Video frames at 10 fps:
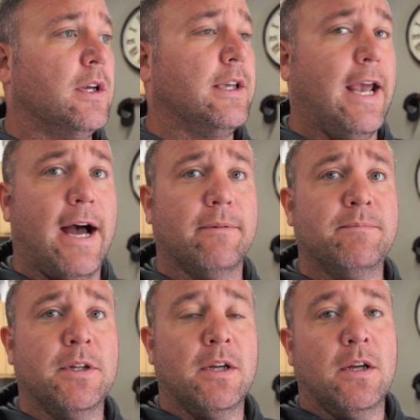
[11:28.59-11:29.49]
yeah,
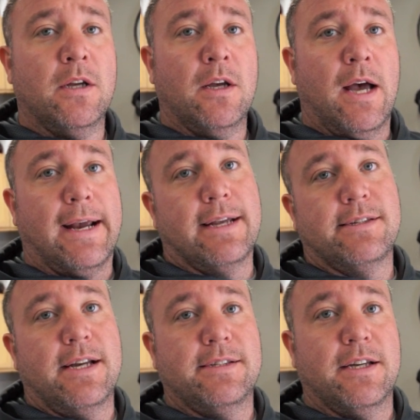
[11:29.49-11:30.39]
I
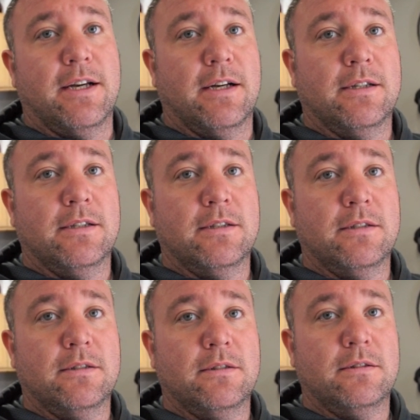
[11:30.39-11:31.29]
guess that's a,
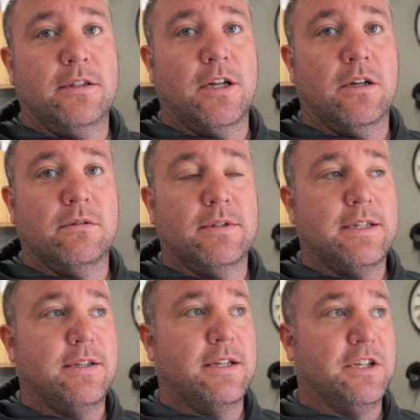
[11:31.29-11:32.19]
you know,
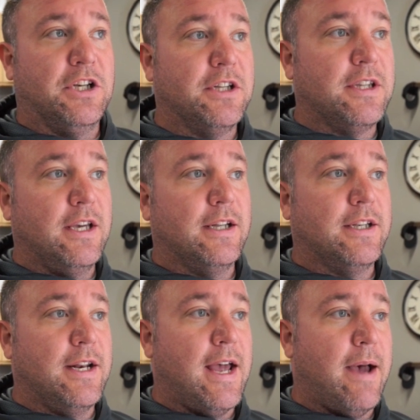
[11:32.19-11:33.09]
that's a good thing it
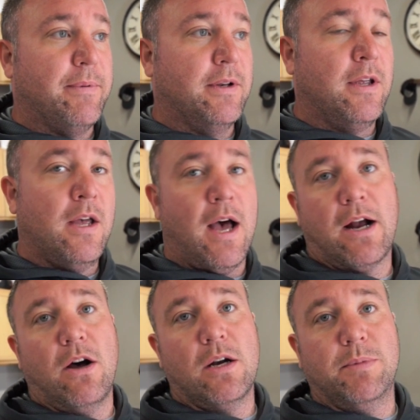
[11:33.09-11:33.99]
didn't happen. I
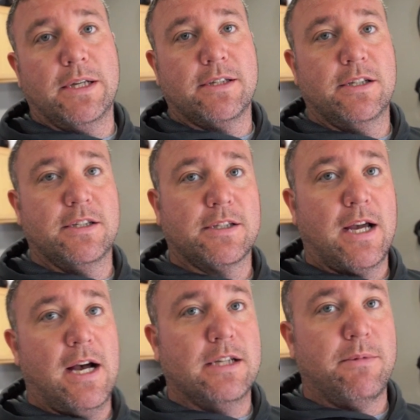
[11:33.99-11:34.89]
call it a blessing in
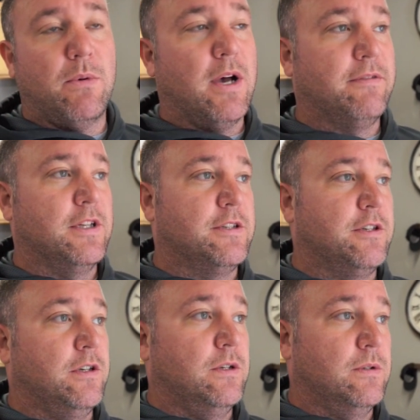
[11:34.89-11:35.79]
disguise. My wife did
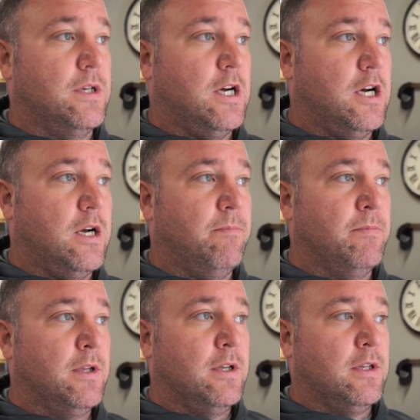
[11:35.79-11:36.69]
too.
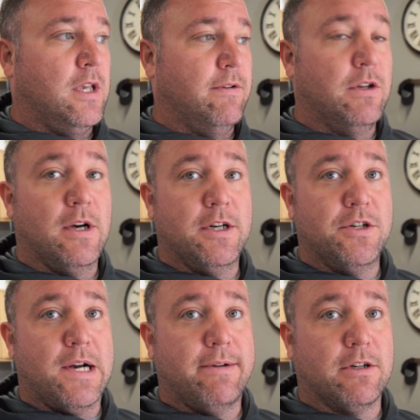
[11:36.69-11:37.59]
Even though I had to
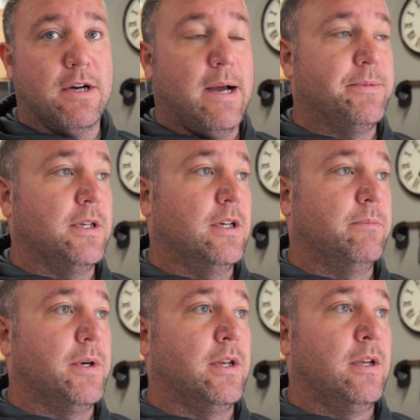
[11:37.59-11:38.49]
drive a crap ton,
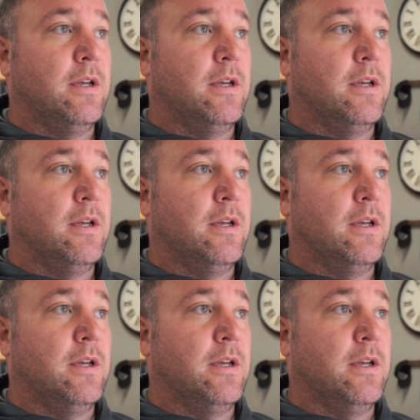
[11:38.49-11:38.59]
but